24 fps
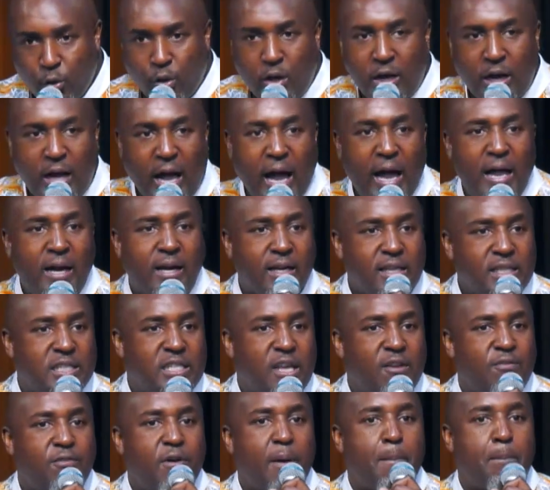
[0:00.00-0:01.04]
can't
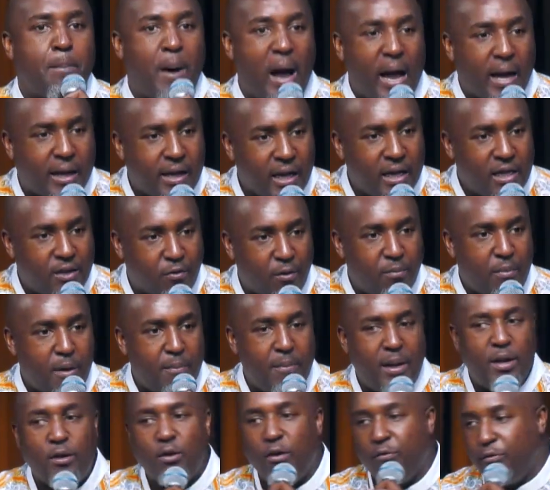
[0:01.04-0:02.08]
receive a package from a
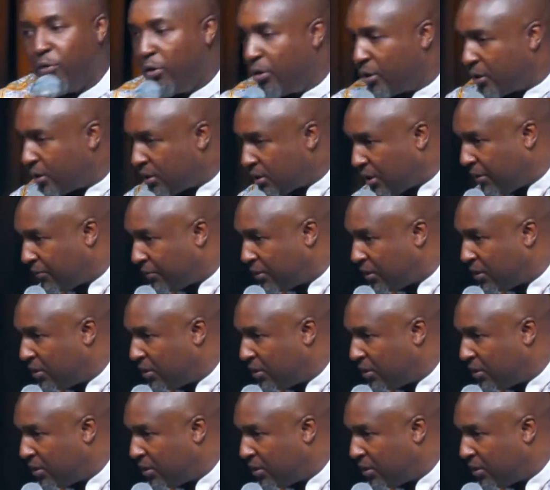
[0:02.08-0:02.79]
man you have not received.